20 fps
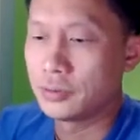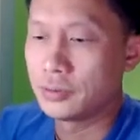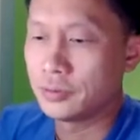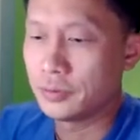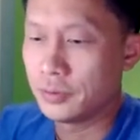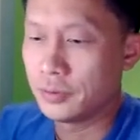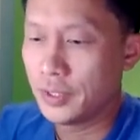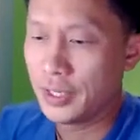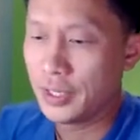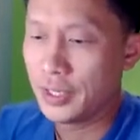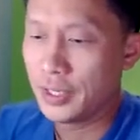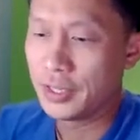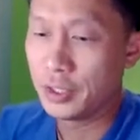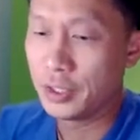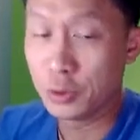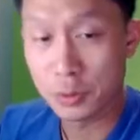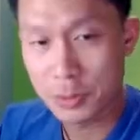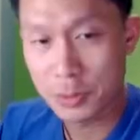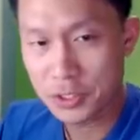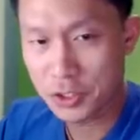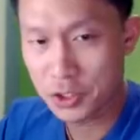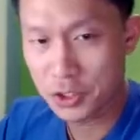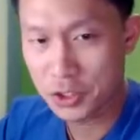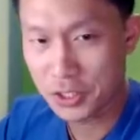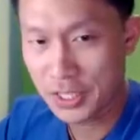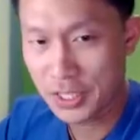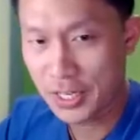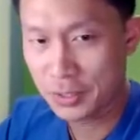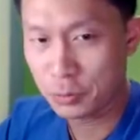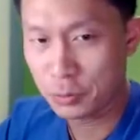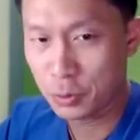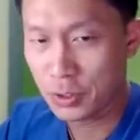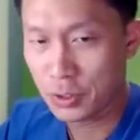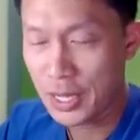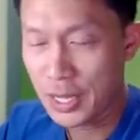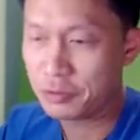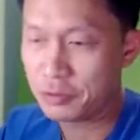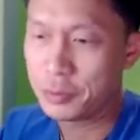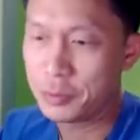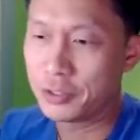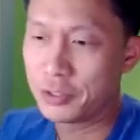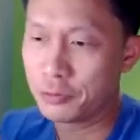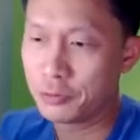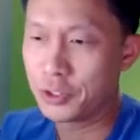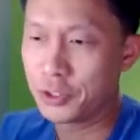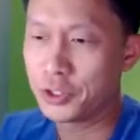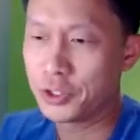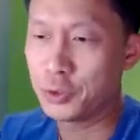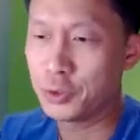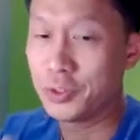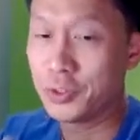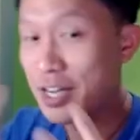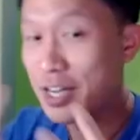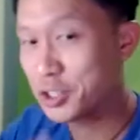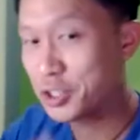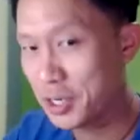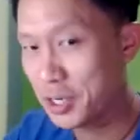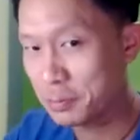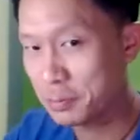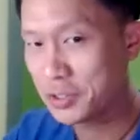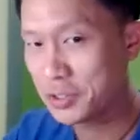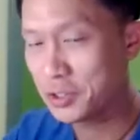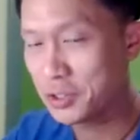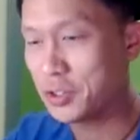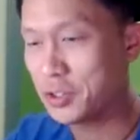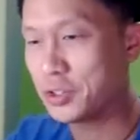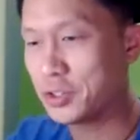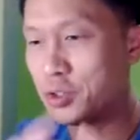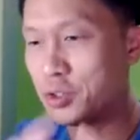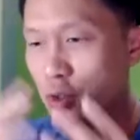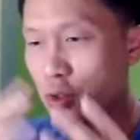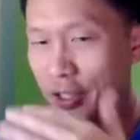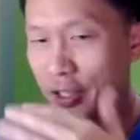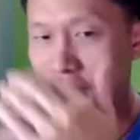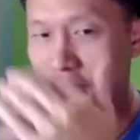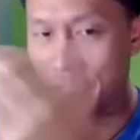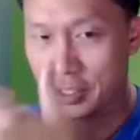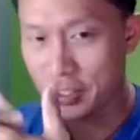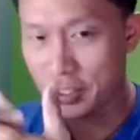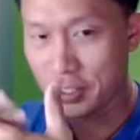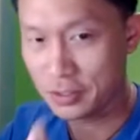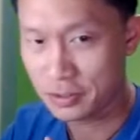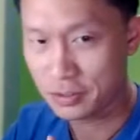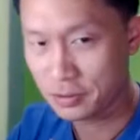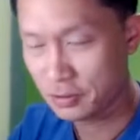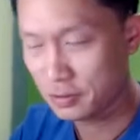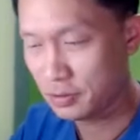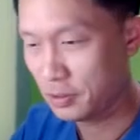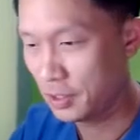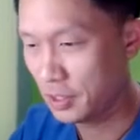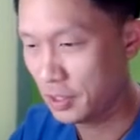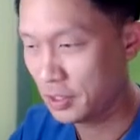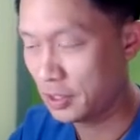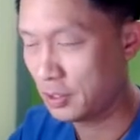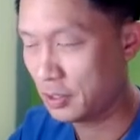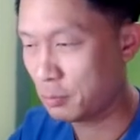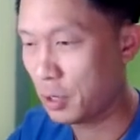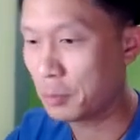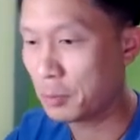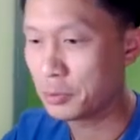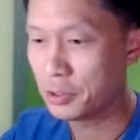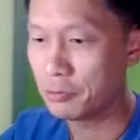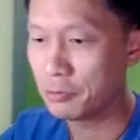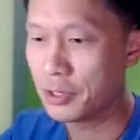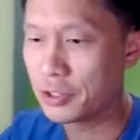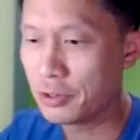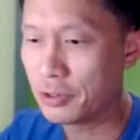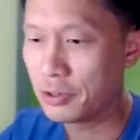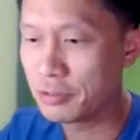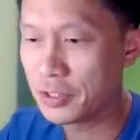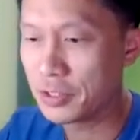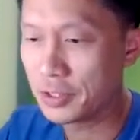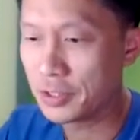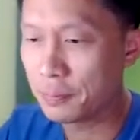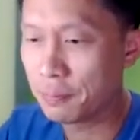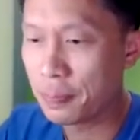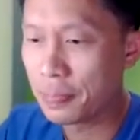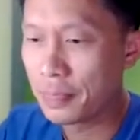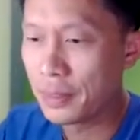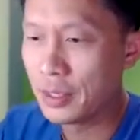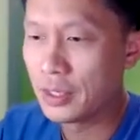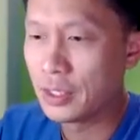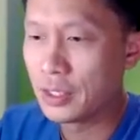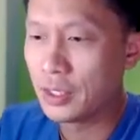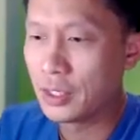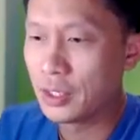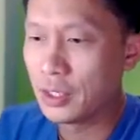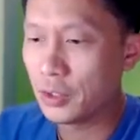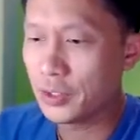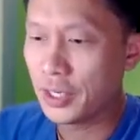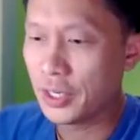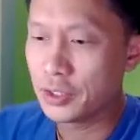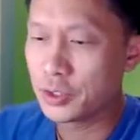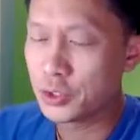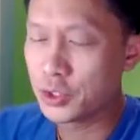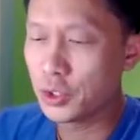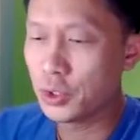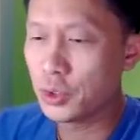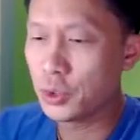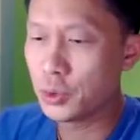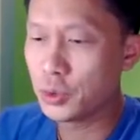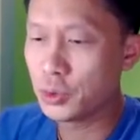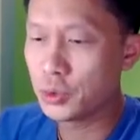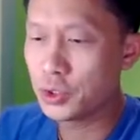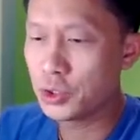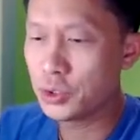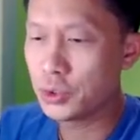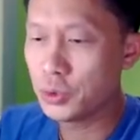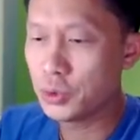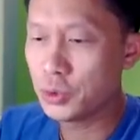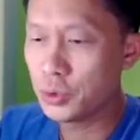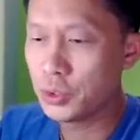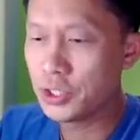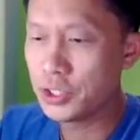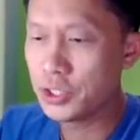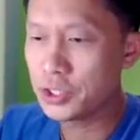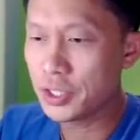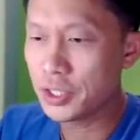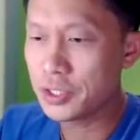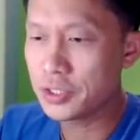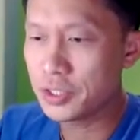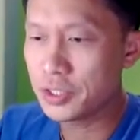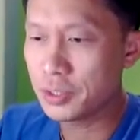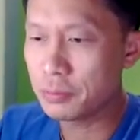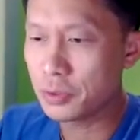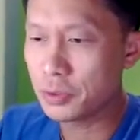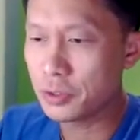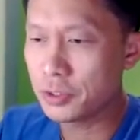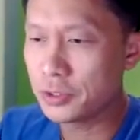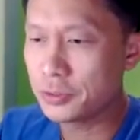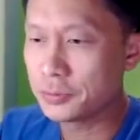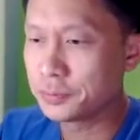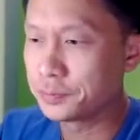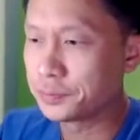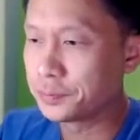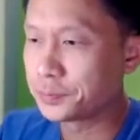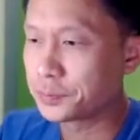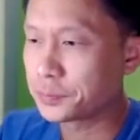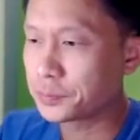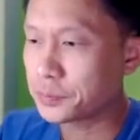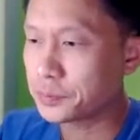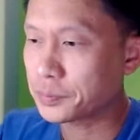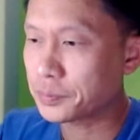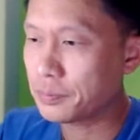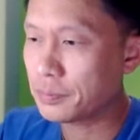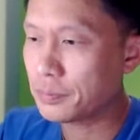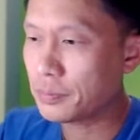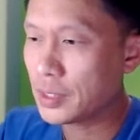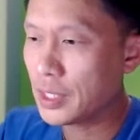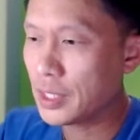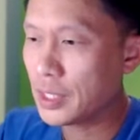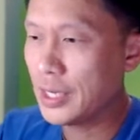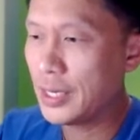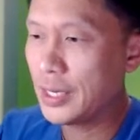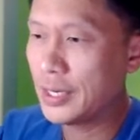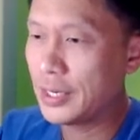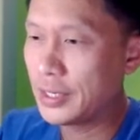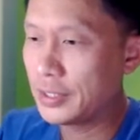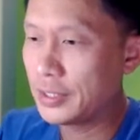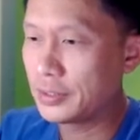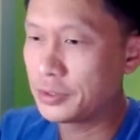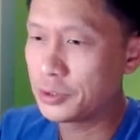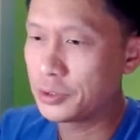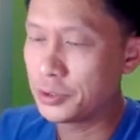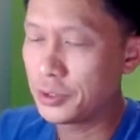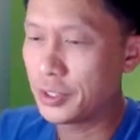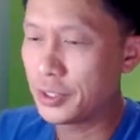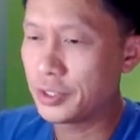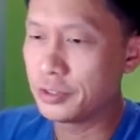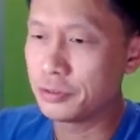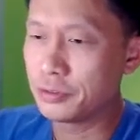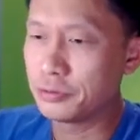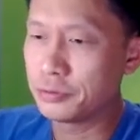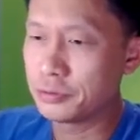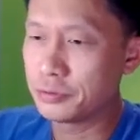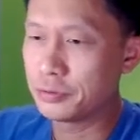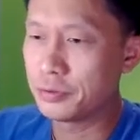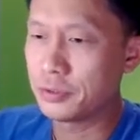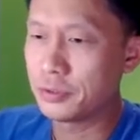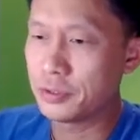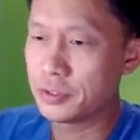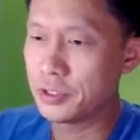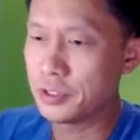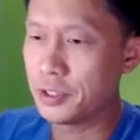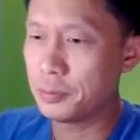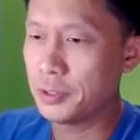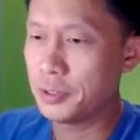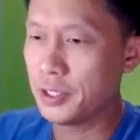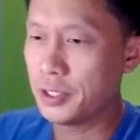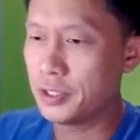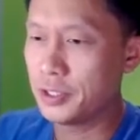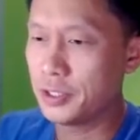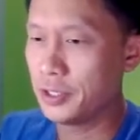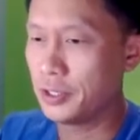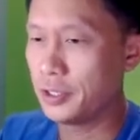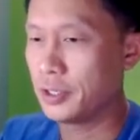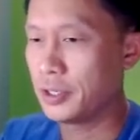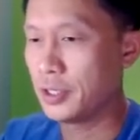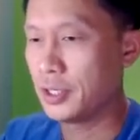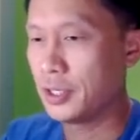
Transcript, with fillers: Okay, and those messages, again, will have to be converted to Dash Chat messages so that it can properly render everything. Okay, so to initialize Sendbird and to kind of skip ahead here,